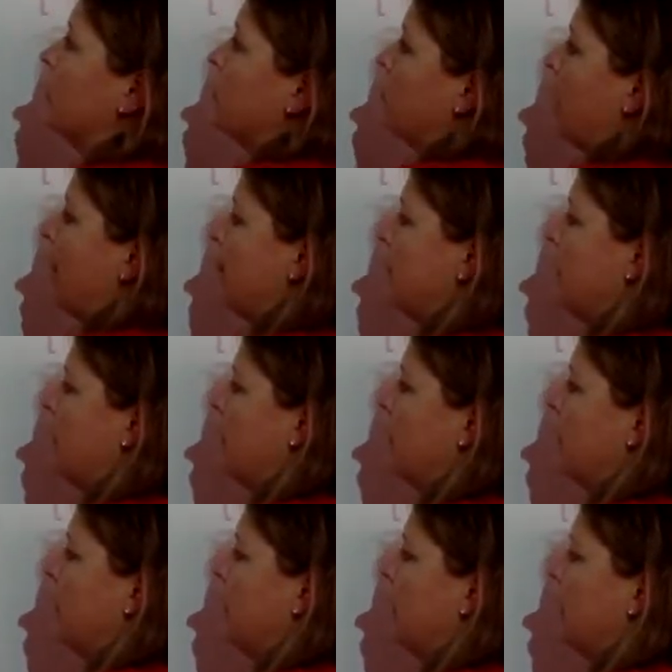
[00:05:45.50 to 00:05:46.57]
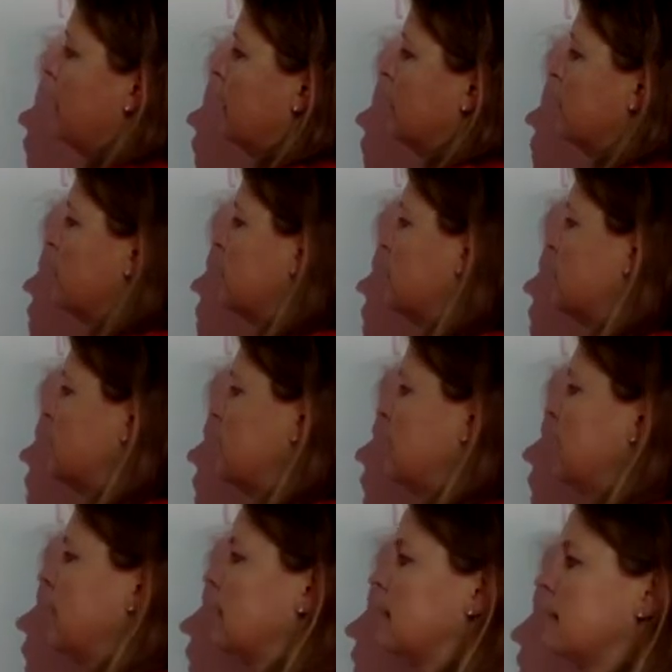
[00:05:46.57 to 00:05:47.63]
Drop down the negative
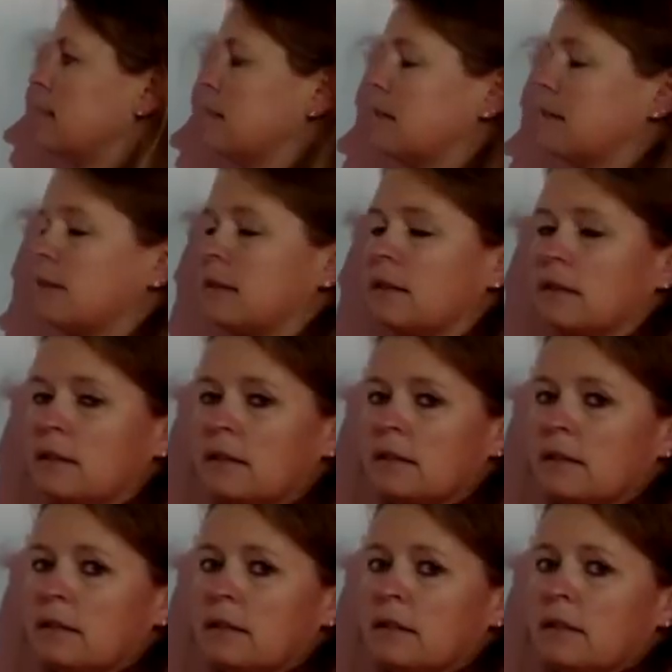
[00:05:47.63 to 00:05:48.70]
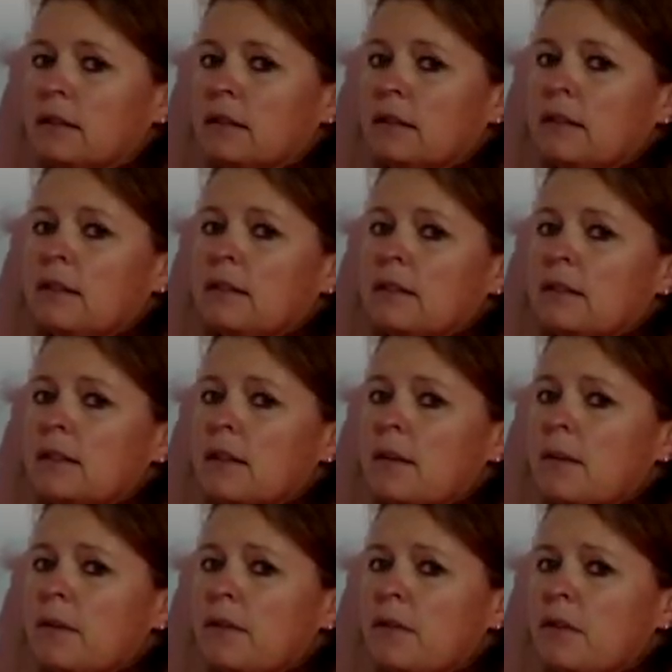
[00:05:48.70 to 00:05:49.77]
6. Some
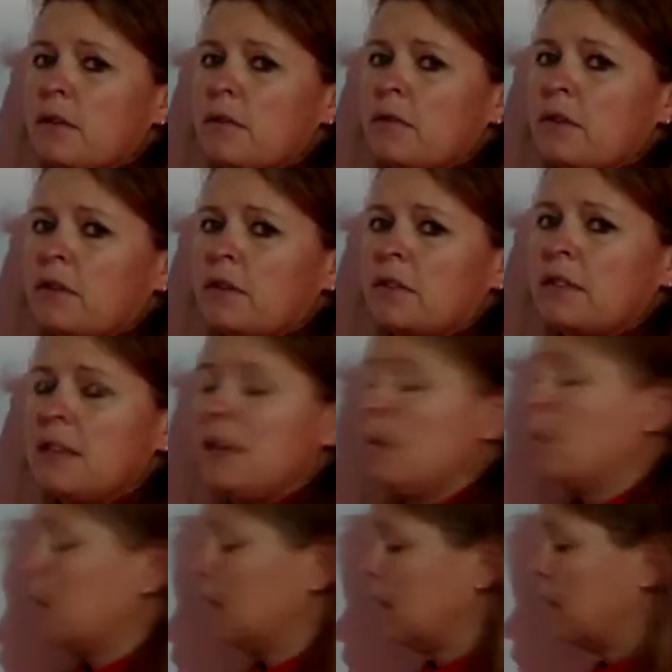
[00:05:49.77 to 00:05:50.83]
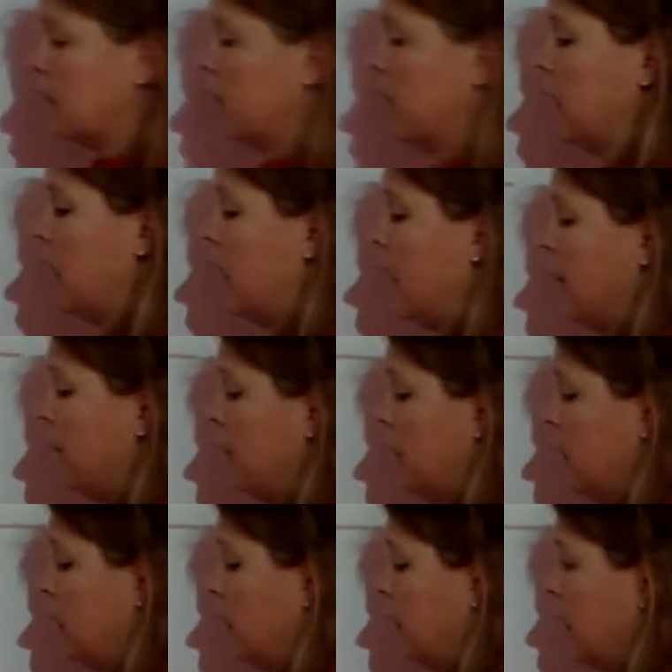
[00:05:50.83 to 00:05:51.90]
of you foresee what's going to happen
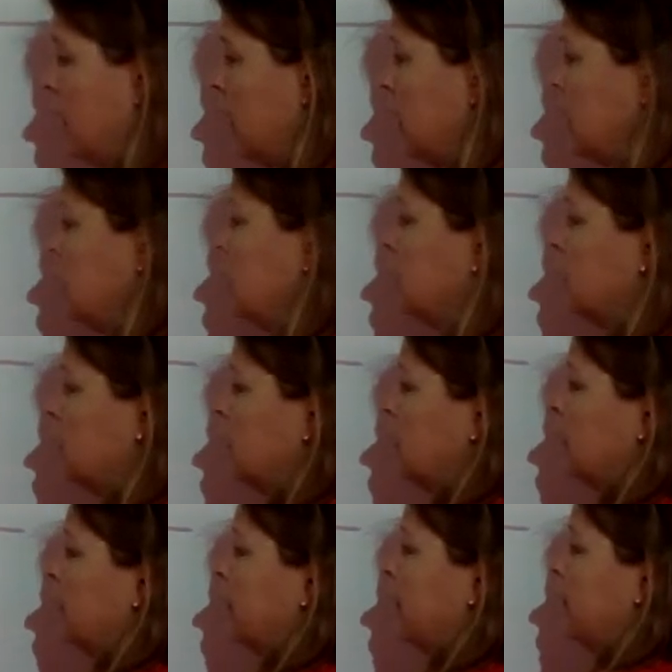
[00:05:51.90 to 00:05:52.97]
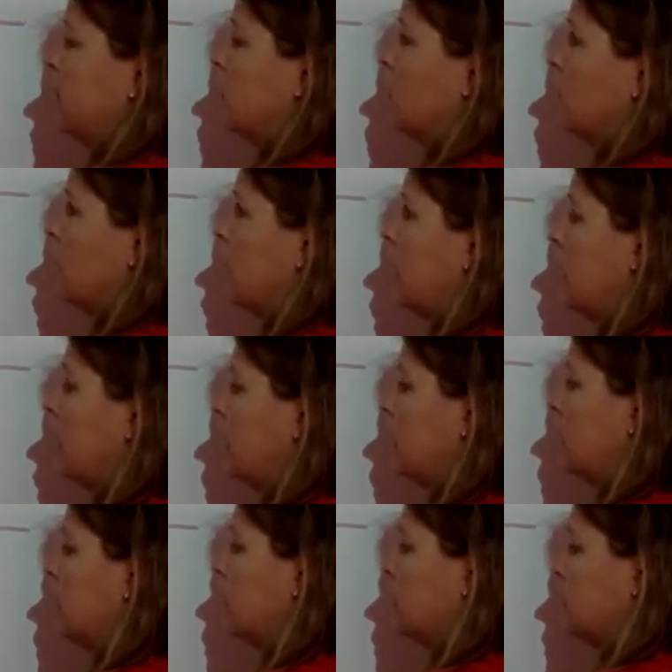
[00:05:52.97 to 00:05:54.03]
already. It's okay.
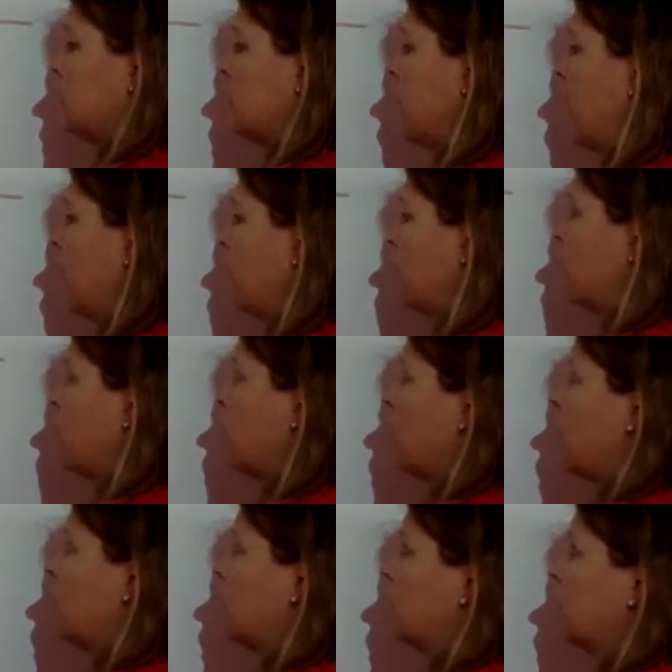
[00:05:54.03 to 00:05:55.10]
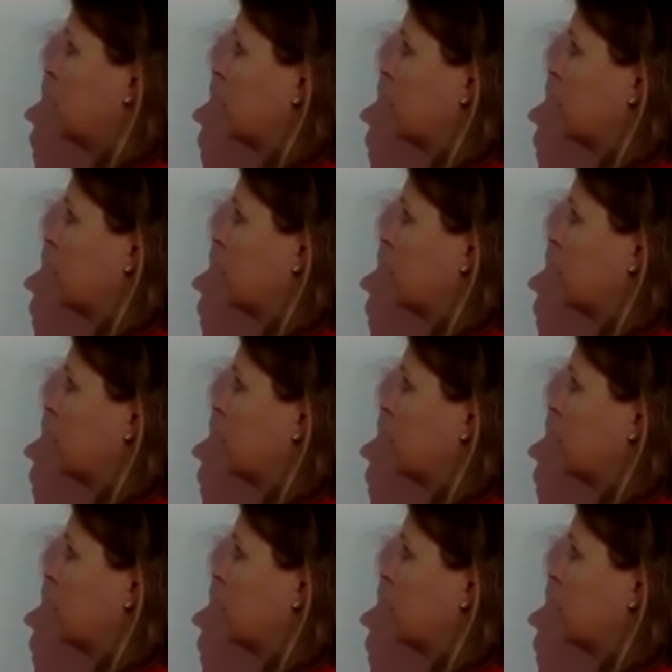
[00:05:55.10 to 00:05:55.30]
It's not wrong.